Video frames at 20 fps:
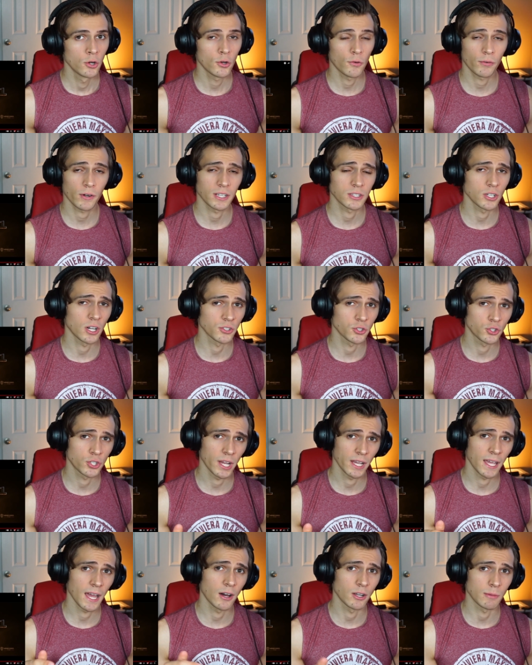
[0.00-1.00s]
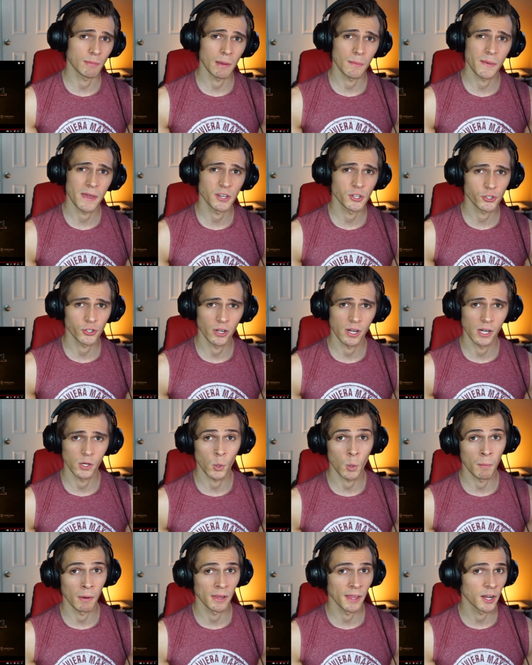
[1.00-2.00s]
Don't forget to also check out my Patreon
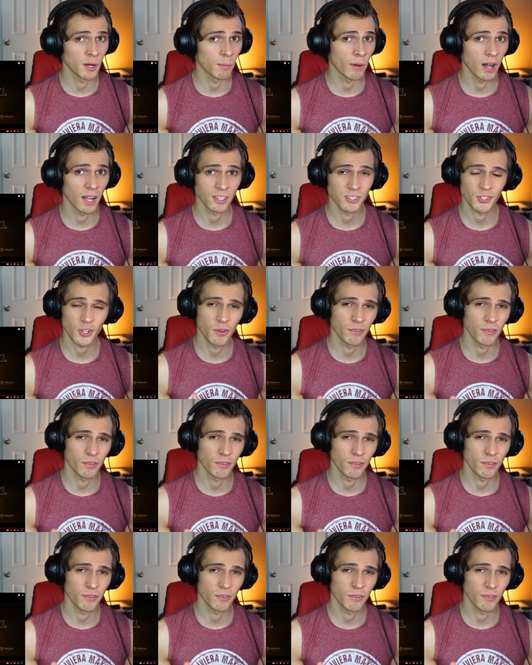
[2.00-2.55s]
or my Letterboxd.